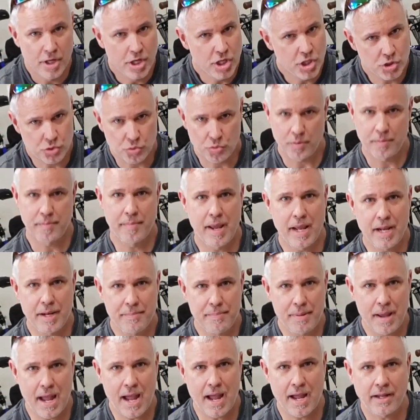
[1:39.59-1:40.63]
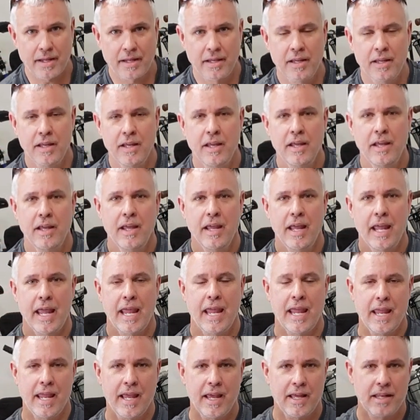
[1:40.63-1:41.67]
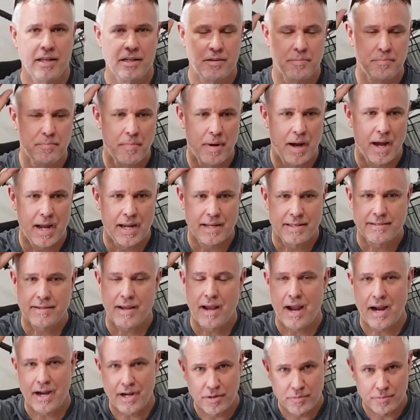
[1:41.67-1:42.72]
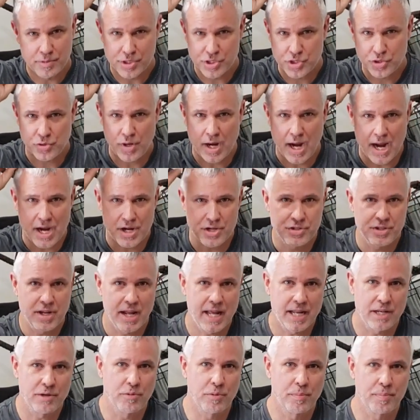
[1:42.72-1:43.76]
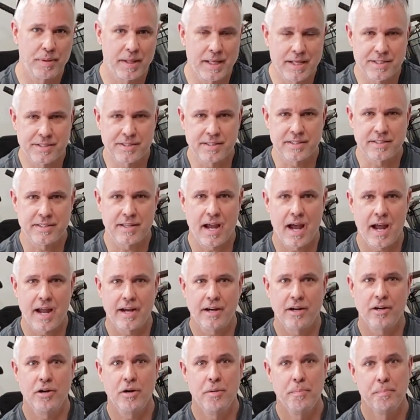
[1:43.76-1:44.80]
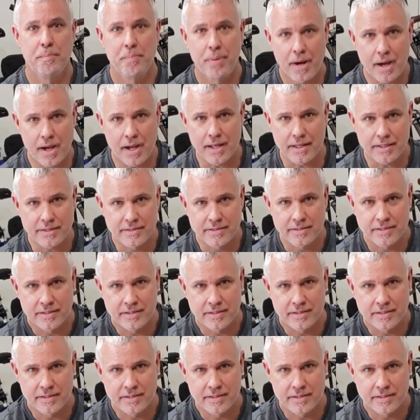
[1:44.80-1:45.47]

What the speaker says: So we made it back and my tire was trashed, had to replace the tire, but